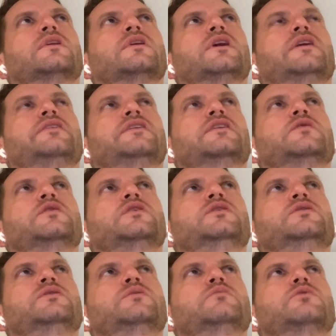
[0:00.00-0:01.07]
I think, of the
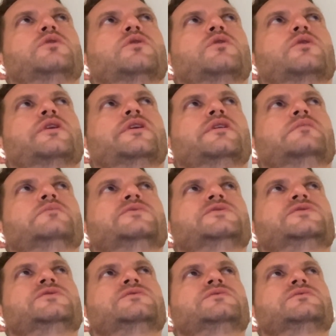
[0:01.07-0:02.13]
new
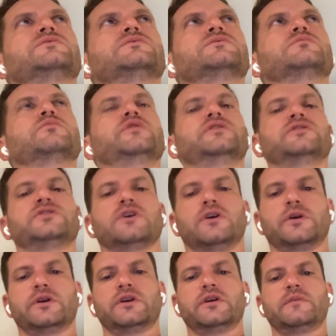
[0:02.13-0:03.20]
programs when you're
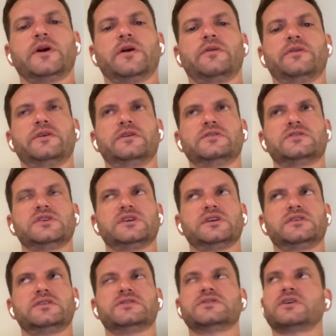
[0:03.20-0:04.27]
talking about things
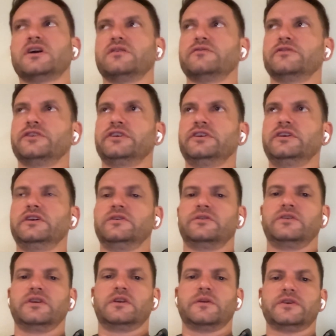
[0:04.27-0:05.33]
like Discovery and you're
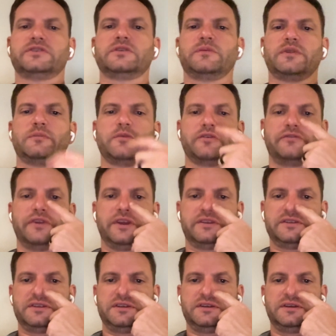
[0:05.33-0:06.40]
thinking about some of the more
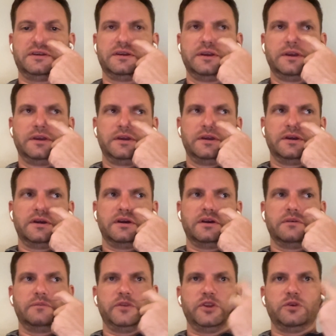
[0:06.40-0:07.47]
fancy,
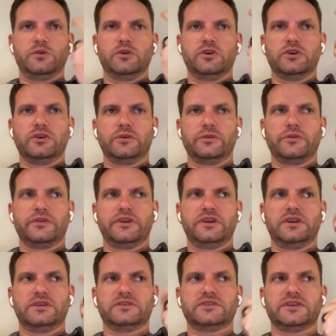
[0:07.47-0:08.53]
newer
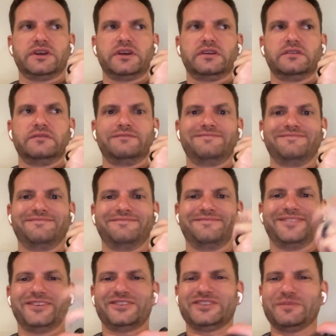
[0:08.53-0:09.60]
things that
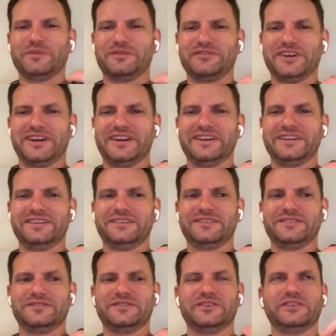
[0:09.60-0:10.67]
they're simplified,
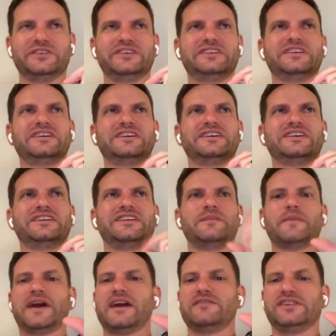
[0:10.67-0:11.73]
really. They
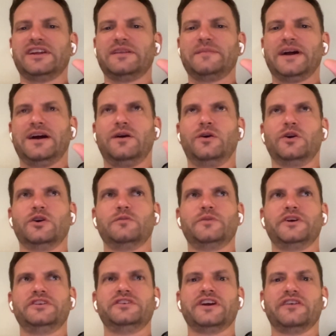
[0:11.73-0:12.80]
might have a lot of power,
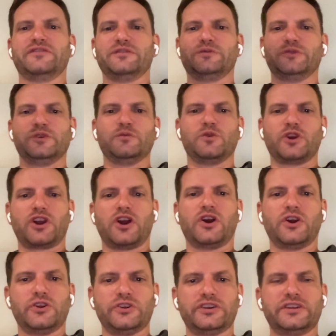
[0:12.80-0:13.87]
but you have to really work
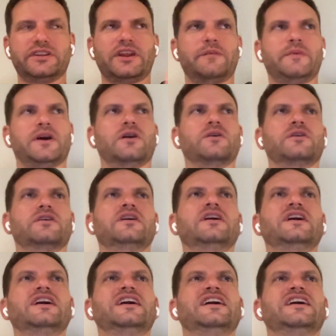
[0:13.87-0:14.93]
hard to get to that power.
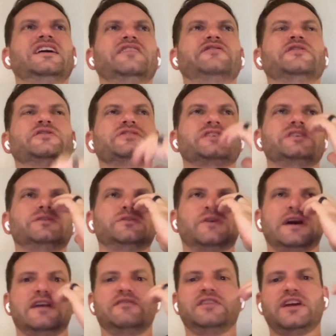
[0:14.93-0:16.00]
It feels like you don't
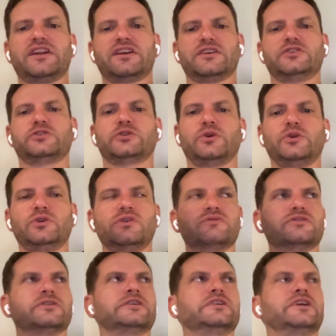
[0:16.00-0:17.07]
have a lot of control
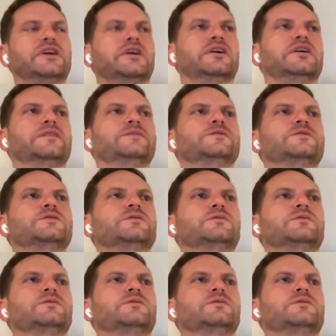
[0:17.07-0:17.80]
over it. And